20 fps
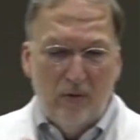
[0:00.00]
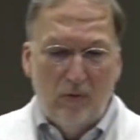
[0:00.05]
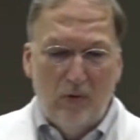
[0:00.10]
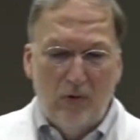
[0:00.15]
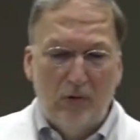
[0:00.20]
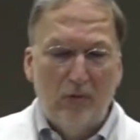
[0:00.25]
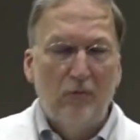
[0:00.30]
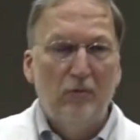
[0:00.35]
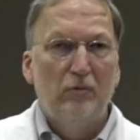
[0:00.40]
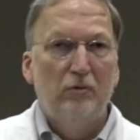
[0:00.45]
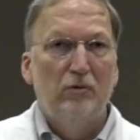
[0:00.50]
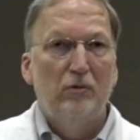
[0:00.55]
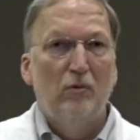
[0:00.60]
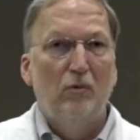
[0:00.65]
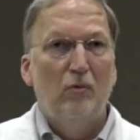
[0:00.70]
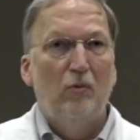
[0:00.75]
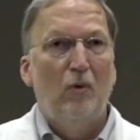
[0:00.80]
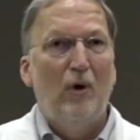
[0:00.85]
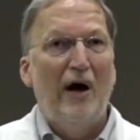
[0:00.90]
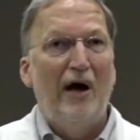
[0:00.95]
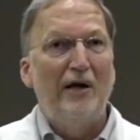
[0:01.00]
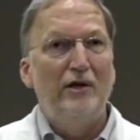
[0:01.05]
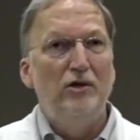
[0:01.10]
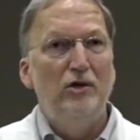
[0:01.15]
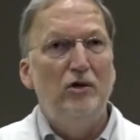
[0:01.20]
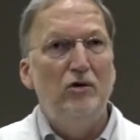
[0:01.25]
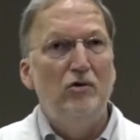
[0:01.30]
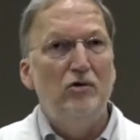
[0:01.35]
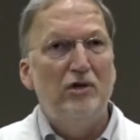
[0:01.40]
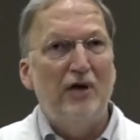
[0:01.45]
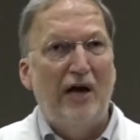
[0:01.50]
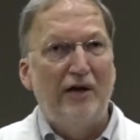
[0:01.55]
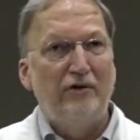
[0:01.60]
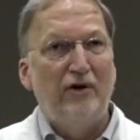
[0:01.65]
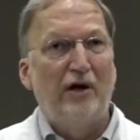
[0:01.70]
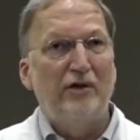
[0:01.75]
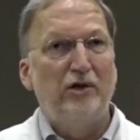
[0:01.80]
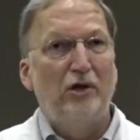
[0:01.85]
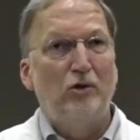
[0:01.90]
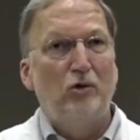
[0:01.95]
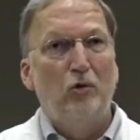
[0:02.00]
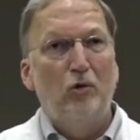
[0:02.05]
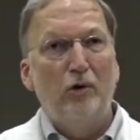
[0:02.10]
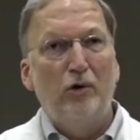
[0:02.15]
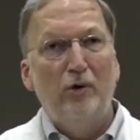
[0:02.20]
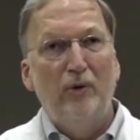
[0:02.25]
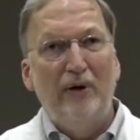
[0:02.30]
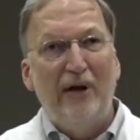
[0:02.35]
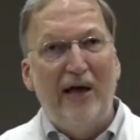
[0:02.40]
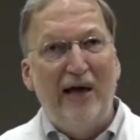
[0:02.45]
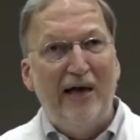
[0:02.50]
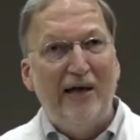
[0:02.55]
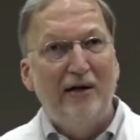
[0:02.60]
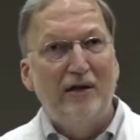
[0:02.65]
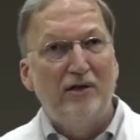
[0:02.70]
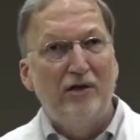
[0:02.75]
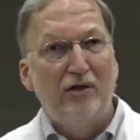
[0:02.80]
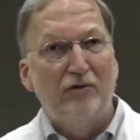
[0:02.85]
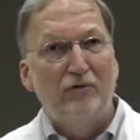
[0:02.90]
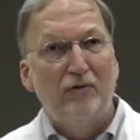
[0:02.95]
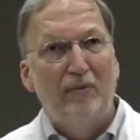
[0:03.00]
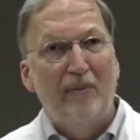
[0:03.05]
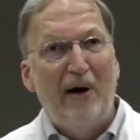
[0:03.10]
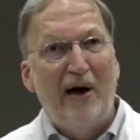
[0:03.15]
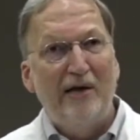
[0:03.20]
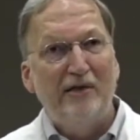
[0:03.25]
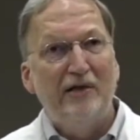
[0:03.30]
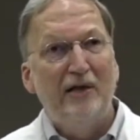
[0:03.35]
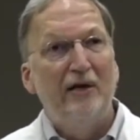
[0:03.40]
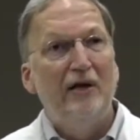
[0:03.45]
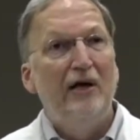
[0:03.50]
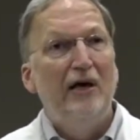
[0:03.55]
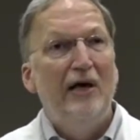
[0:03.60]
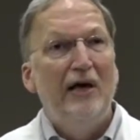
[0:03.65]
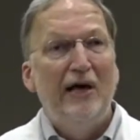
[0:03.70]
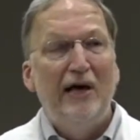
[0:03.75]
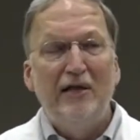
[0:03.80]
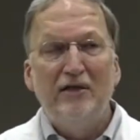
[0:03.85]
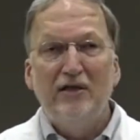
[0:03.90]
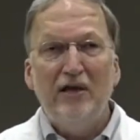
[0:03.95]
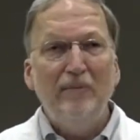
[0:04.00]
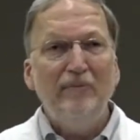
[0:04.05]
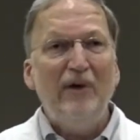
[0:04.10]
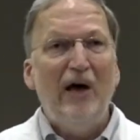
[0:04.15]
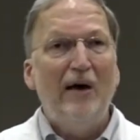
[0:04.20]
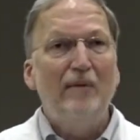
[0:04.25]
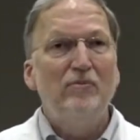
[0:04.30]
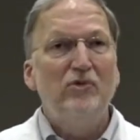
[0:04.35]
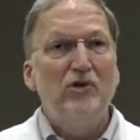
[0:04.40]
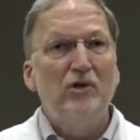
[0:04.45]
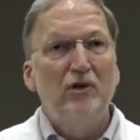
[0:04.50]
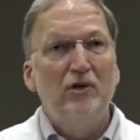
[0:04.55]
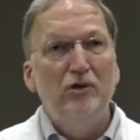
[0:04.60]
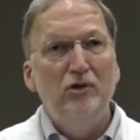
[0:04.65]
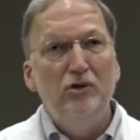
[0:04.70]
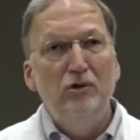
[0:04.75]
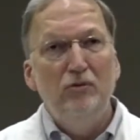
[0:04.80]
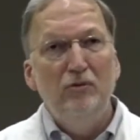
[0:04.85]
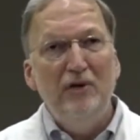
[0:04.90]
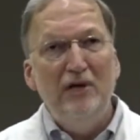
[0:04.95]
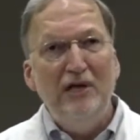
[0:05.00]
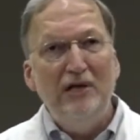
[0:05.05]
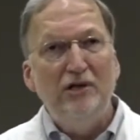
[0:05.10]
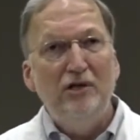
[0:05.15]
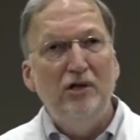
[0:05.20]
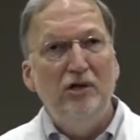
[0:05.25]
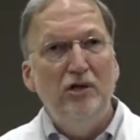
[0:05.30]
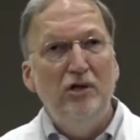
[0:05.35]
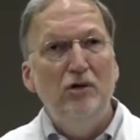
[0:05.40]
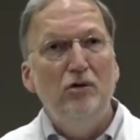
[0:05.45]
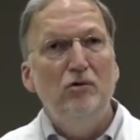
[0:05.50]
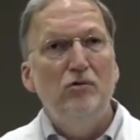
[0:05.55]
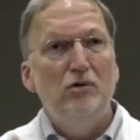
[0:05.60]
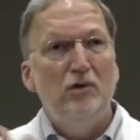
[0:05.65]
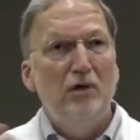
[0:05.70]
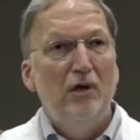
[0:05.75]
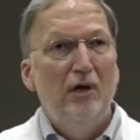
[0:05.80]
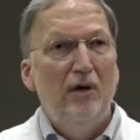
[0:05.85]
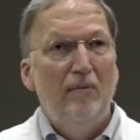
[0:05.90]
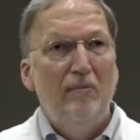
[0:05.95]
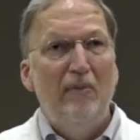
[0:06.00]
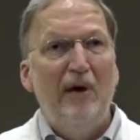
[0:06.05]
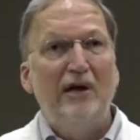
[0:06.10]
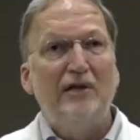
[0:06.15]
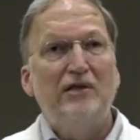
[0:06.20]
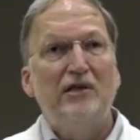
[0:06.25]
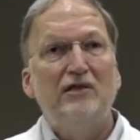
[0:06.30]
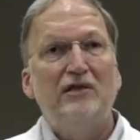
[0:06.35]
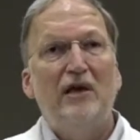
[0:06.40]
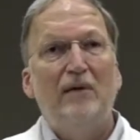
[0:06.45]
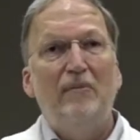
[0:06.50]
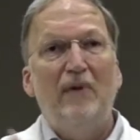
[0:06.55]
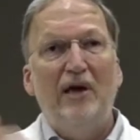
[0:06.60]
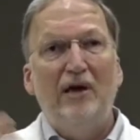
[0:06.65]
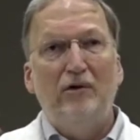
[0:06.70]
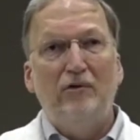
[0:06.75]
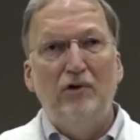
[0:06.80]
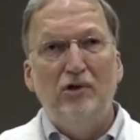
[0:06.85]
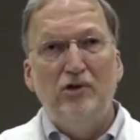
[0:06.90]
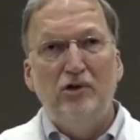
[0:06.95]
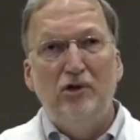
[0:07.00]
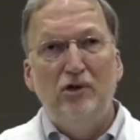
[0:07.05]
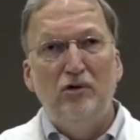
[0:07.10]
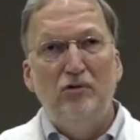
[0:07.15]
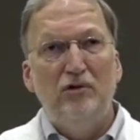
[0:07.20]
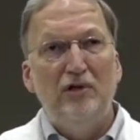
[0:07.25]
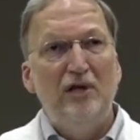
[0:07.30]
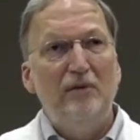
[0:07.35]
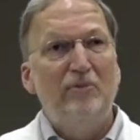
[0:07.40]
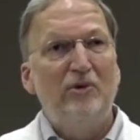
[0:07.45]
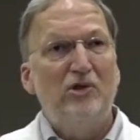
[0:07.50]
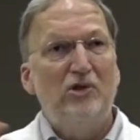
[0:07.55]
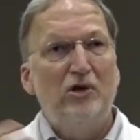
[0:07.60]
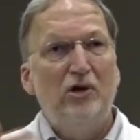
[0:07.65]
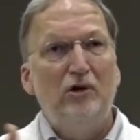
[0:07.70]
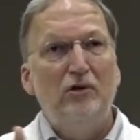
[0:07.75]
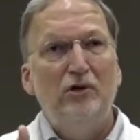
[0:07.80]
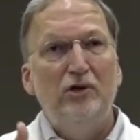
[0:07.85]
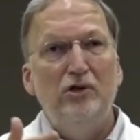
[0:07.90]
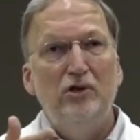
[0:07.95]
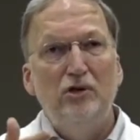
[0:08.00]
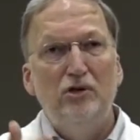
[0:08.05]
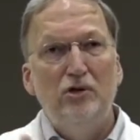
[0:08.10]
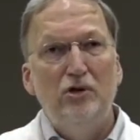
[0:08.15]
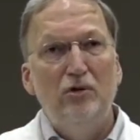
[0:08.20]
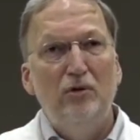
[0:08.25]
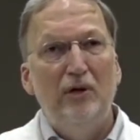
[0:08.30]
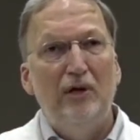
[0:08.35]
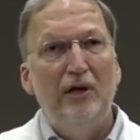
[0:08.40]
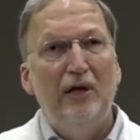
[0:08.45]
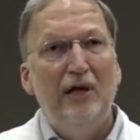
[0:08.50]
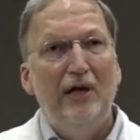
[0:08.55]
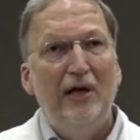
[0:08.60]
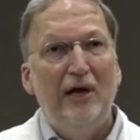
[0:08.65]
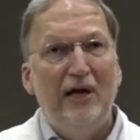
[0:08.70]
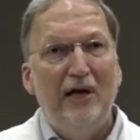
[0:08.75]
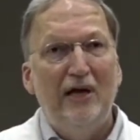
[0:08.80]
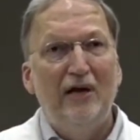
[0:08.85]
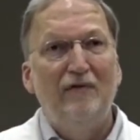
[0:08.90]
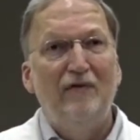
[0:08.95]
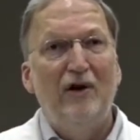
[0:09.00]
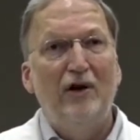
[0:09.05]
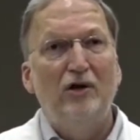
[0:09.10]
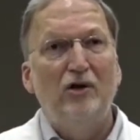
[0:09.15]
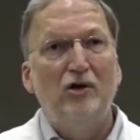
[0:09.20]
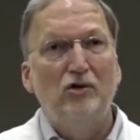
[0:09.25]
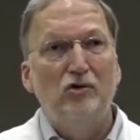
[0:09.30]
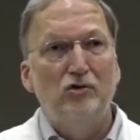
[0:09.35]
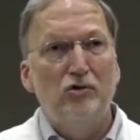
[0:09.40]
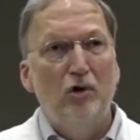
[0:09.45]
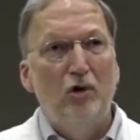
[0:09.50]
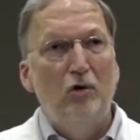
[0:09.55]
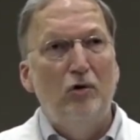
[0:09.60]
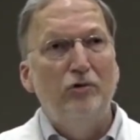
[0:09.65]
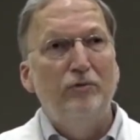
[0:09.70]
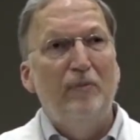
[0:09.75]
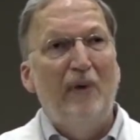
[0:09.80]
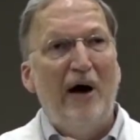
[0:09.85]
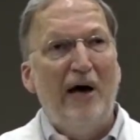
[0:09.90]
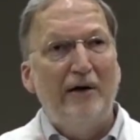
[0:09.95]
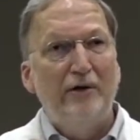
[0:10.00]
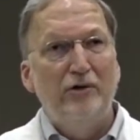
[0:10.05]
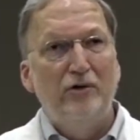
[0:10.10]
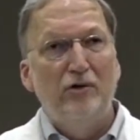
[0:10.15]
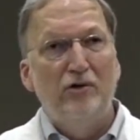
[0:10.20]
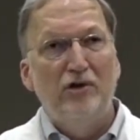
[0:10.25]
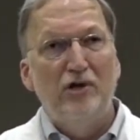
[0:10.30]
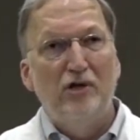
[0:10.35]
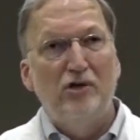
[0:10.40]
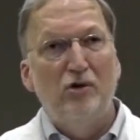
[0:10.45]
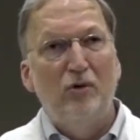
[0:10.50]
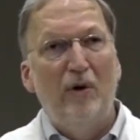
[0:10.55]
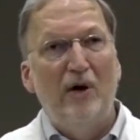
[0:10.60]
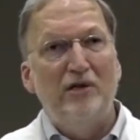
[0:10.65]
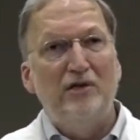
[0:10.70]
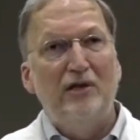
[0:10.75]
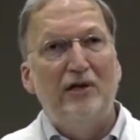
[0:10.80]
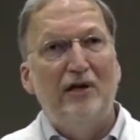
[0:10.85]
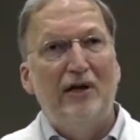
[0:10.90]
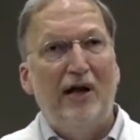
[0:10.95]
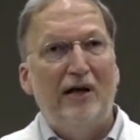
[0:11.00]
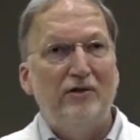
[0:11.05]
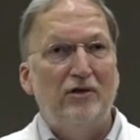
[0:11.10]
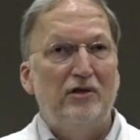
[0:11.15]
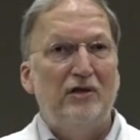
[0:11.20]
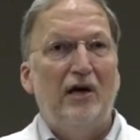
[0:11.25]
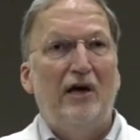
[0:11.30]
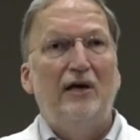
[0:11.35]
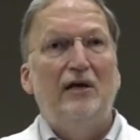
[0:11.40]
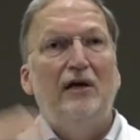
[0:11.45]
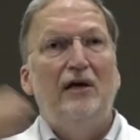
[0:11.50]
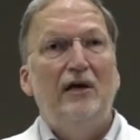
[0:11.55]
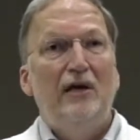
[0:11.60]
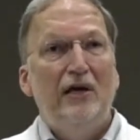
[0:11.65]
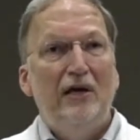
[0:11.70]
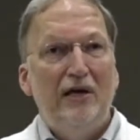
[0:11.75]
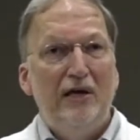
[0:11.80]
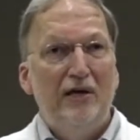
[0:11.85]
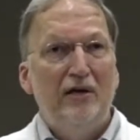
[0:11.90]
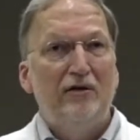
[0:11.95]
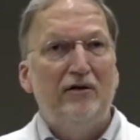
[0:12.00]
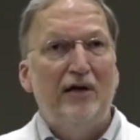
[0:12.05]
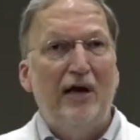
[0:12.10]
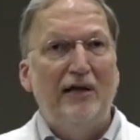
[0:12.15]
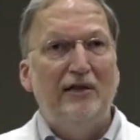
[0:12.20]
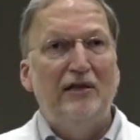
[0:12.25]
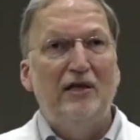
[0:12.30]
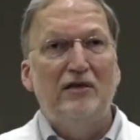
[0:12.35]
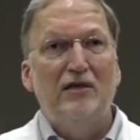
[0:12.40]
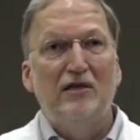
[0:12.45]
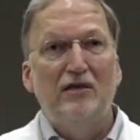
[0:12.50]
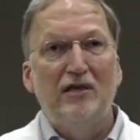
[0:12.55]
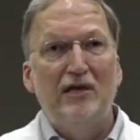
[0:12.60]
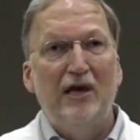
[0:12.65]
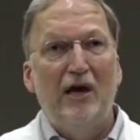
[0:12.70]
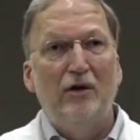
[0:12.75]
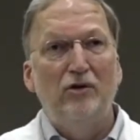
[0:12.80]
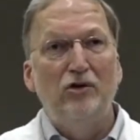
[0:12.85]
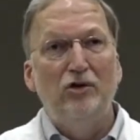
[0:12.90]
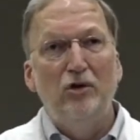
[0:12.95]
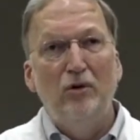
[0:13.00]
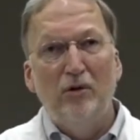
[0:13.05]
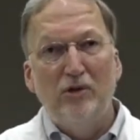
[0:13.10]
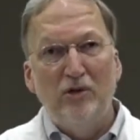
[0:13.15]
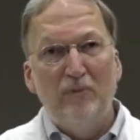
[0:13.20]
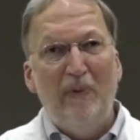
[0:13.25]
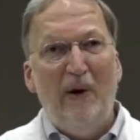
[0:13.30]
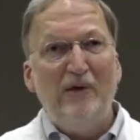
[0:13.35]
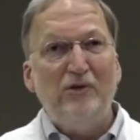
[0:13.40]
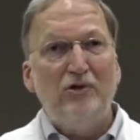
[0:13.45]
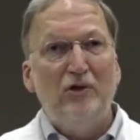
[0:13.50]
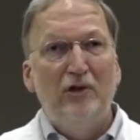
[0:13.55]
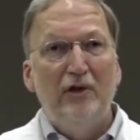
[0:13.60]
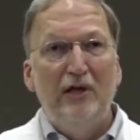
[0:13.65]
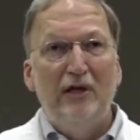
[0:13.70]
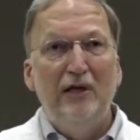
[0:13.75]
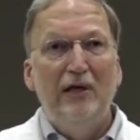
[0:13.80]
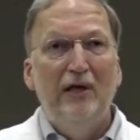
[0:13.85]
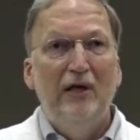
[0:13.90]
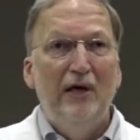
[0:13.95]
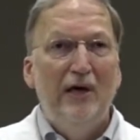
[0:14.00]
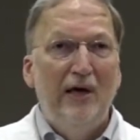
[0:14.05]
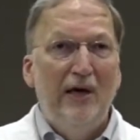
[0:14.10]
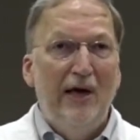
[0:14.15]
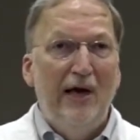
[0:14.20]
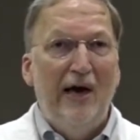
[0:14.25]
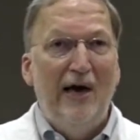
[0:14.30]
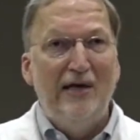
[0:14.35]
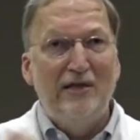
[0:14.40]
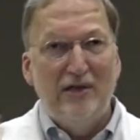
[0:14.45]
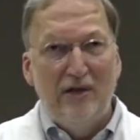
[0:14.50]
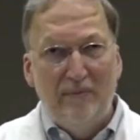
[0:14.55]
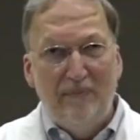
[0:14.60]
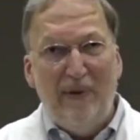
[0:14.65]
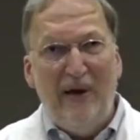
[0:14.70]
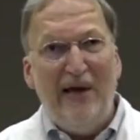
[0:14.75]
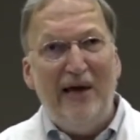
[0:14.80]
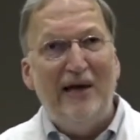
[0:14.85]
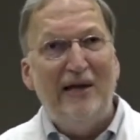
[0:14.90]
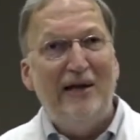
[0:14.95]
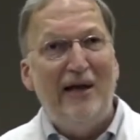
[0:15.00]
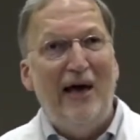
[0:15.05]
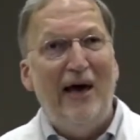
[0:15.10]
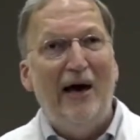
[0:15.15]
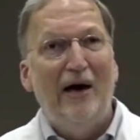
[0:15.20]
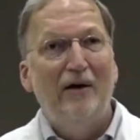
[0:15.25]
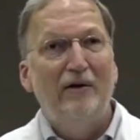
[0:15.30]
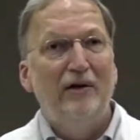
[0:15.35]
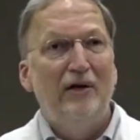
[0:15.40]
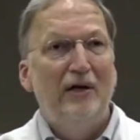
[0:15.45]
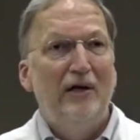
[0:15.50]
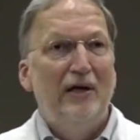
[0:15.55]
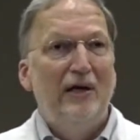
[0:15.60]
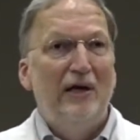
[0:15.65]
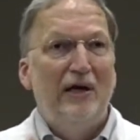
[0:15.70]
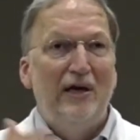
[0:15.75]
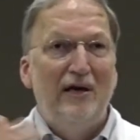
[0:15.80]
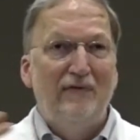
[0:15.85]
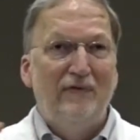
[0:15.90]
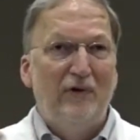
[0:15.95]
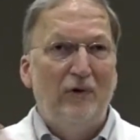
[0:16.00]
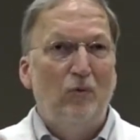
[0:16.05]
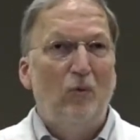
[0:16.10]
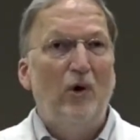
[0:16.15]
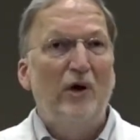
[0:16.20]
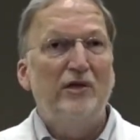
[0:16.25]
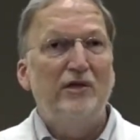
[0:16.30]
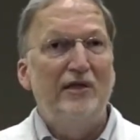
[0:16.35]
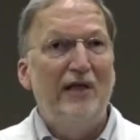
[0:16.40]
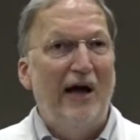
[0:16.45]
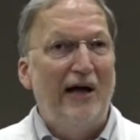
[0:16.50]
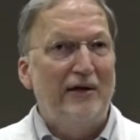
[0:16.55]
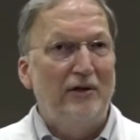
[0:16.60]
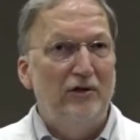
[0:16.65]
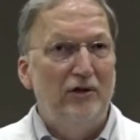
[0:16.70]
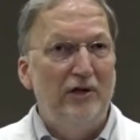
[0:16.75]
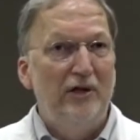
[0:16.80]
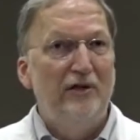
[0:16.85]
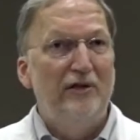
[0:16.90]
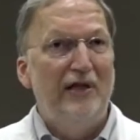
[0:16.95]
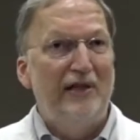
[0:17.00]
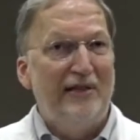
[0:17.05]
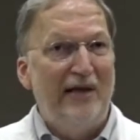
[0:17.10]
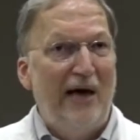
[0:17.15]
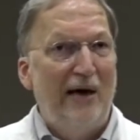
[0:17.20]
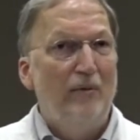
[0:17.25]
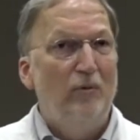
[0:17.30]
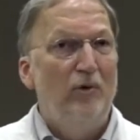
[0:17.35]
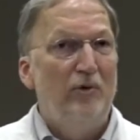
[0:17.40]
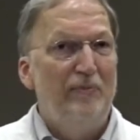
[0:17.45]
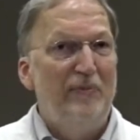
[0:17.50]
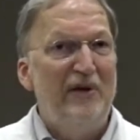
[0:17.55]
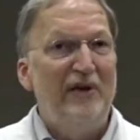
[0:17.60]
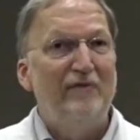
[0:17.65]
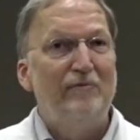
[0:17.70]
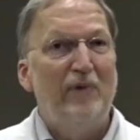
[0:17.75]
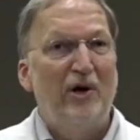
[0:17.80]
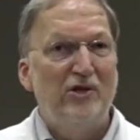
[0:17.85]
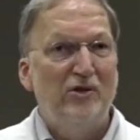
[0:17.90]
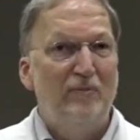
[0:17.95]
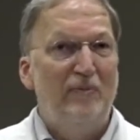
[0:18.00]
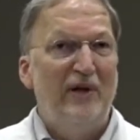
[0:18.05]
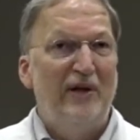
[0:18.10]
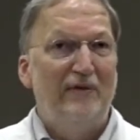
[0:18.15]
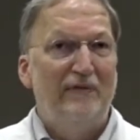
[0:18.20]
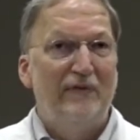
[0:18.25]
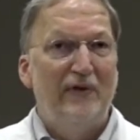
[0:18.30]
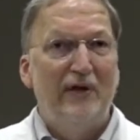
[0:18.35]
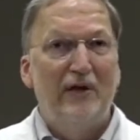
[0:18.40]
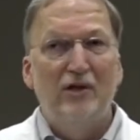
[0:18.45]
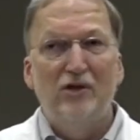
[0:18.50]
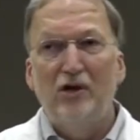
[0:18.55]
well, why use hydroxychloroquine and azithromycin? And sometimes you need to use medicines that may increase QT, but certainly you do it in a very controlled, monitored situation, and not just say, here, take this and see how you do, especially as it panned out, if it was not clear that that would be of much benefit.